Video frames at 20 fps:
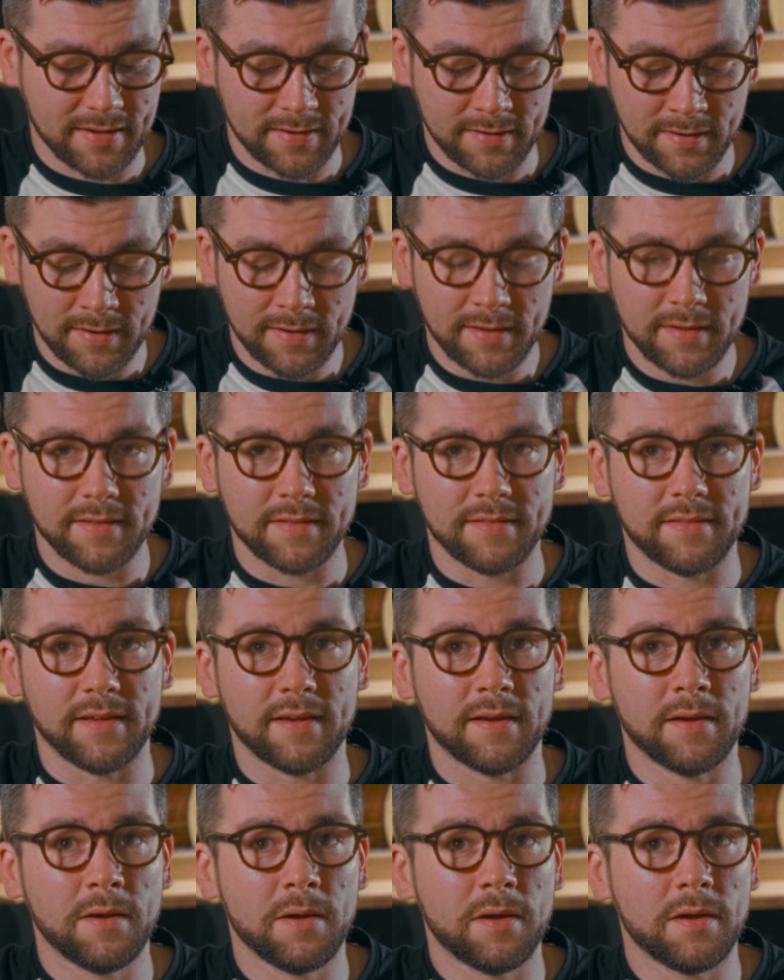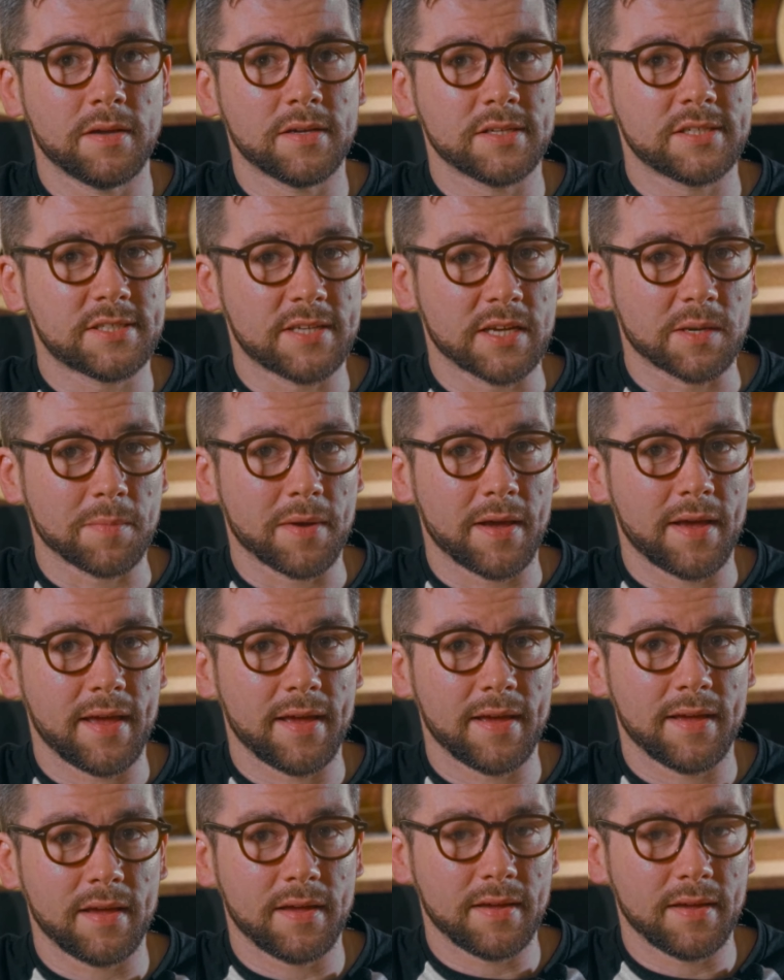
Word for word: that the Sigma